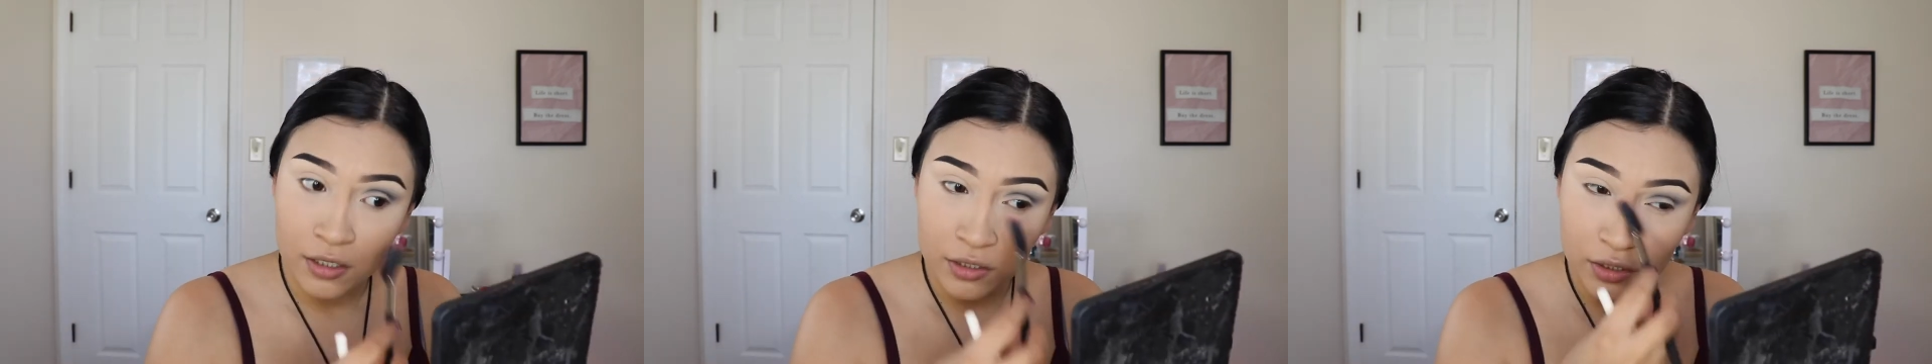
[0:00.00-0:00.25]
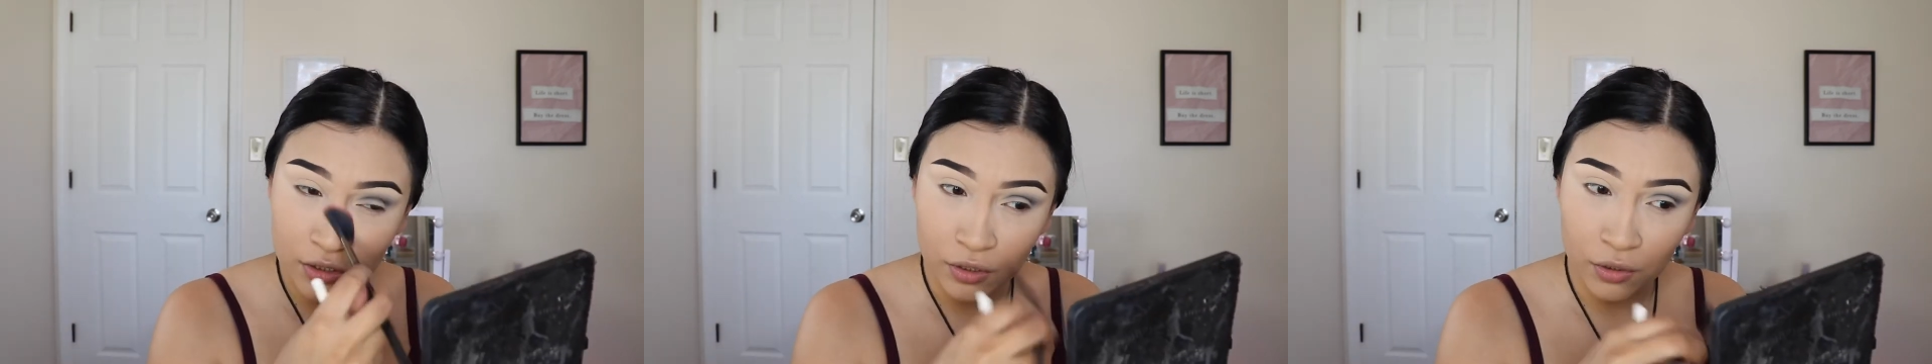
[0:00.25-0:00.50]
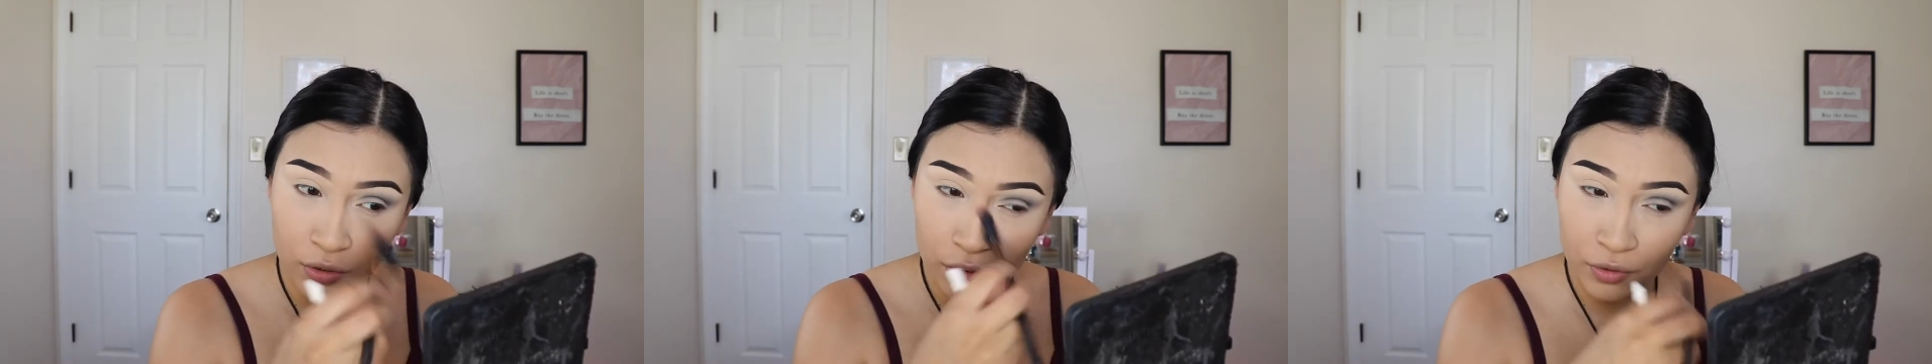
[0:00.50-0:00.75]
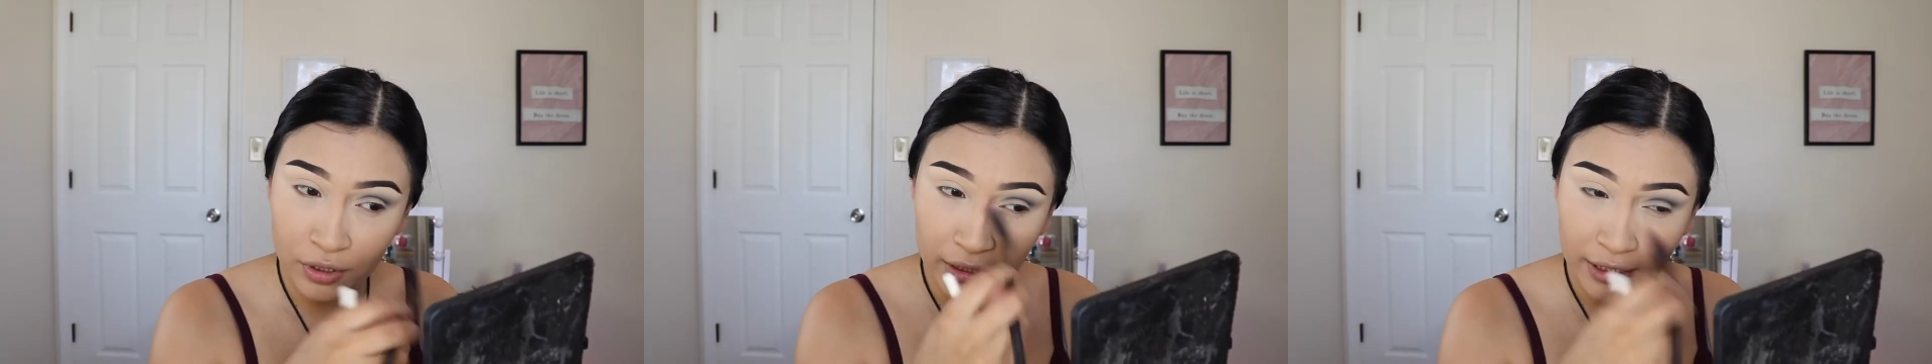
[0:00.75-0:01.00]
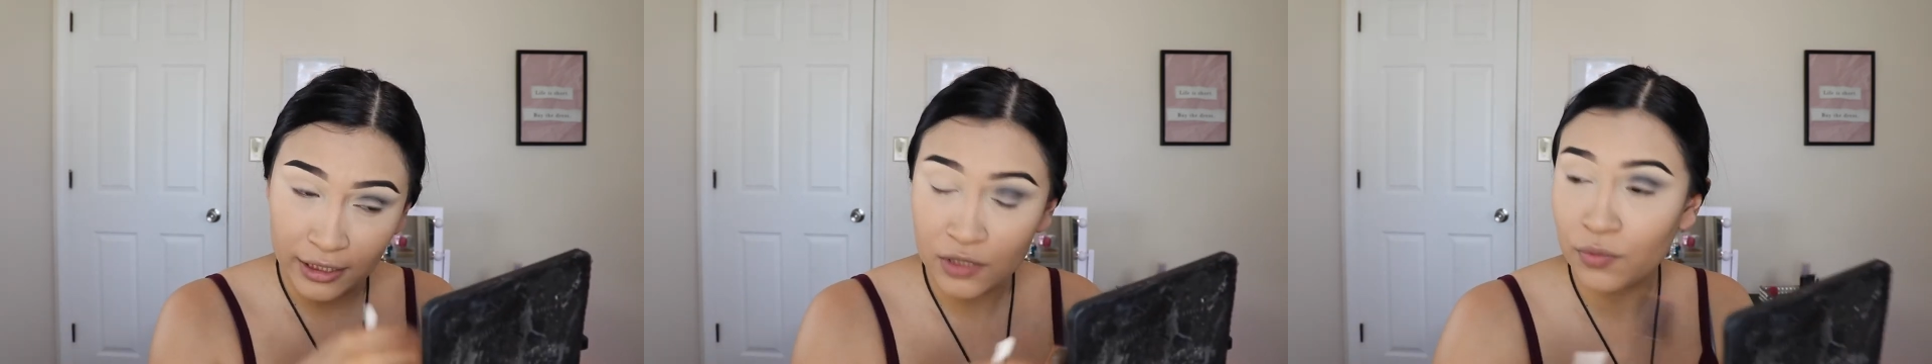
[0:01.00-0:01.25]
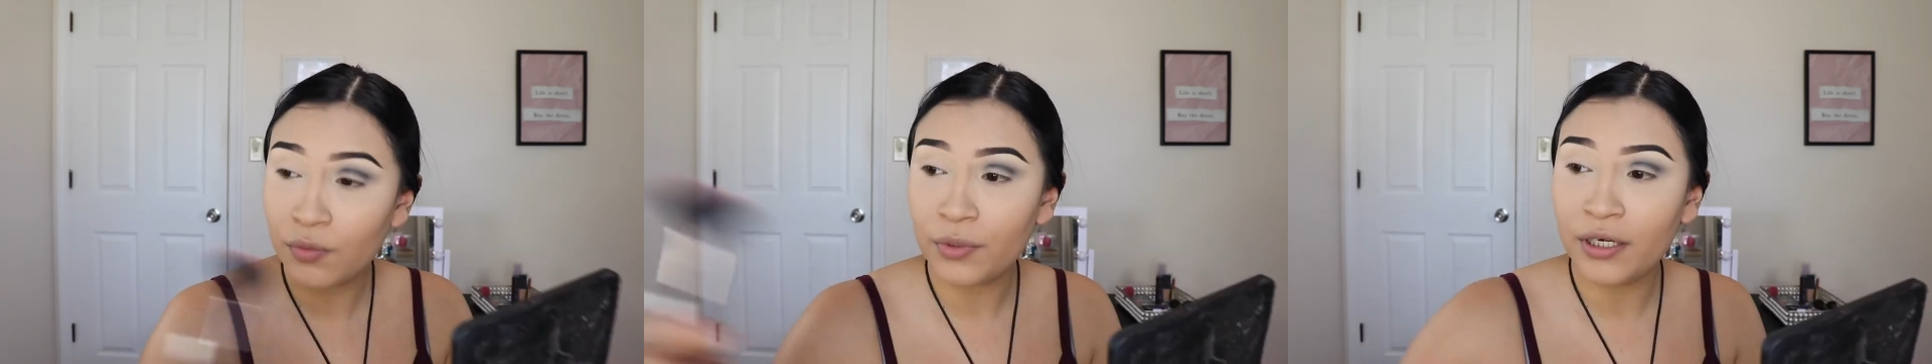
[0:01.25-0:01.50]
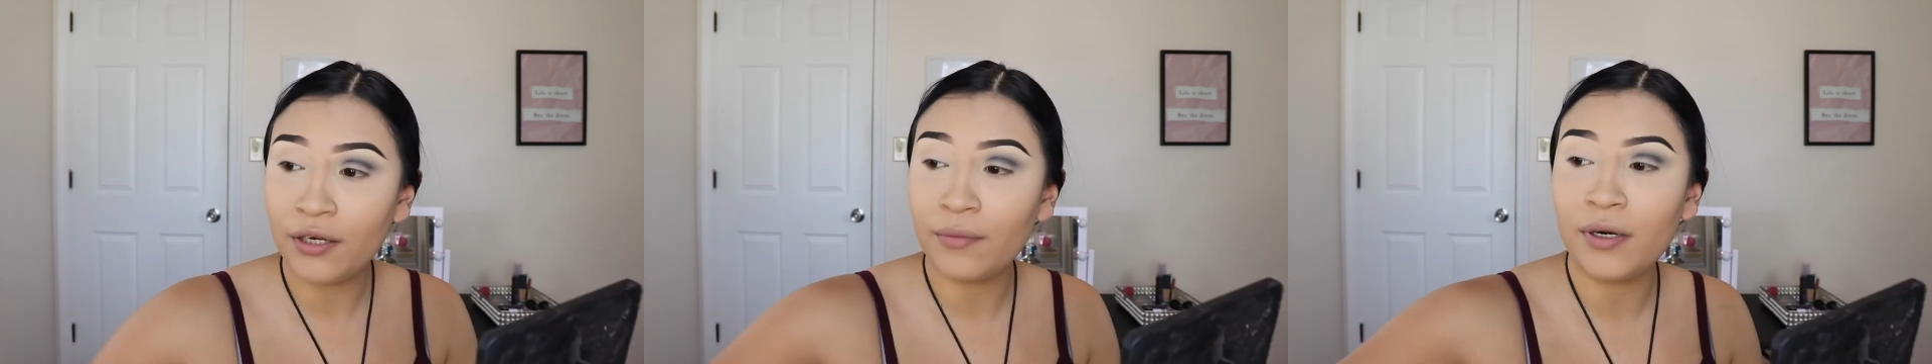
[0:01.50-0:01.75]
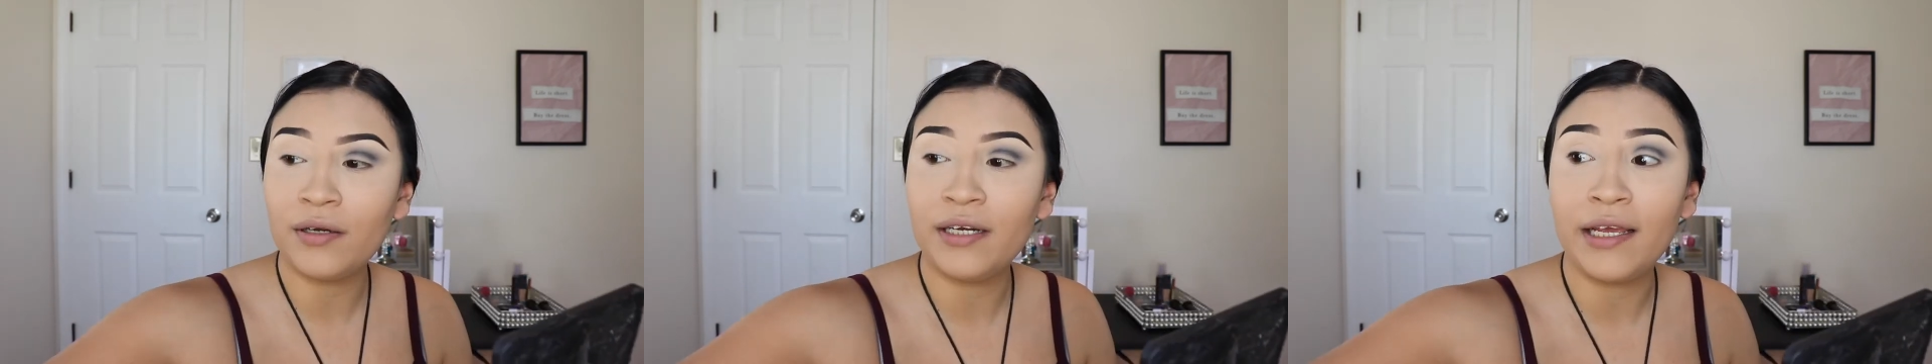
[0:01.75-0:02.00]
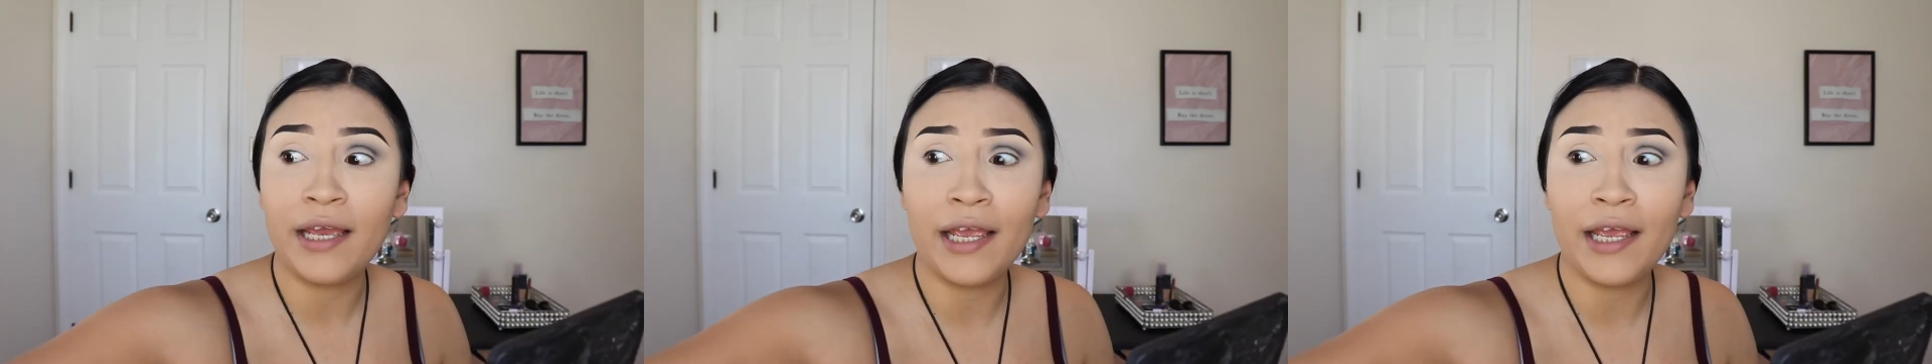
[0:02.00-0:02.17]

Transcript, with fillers: so the kids were running around